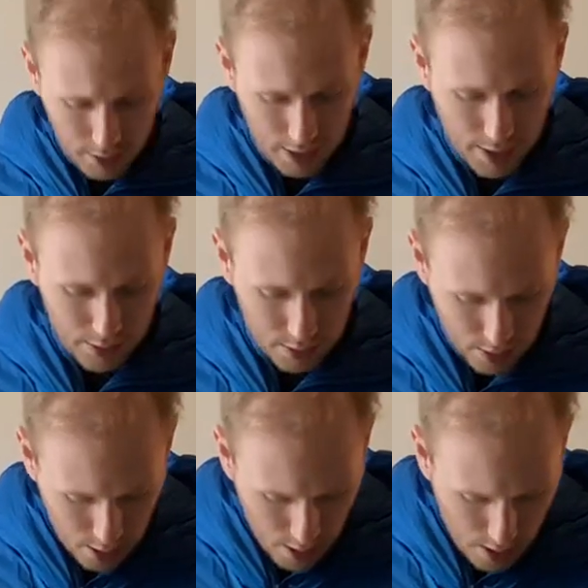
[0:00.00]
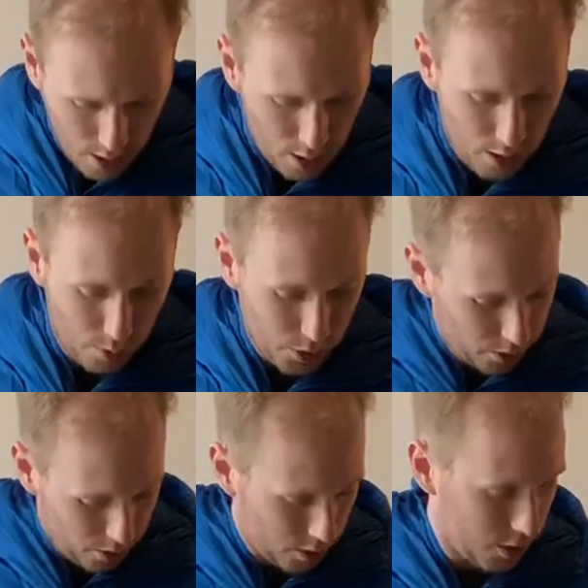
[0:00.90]
yet with a
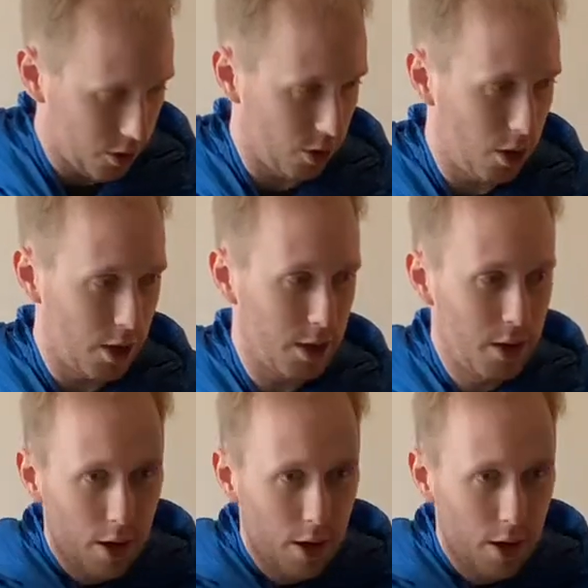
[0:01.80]
harness on.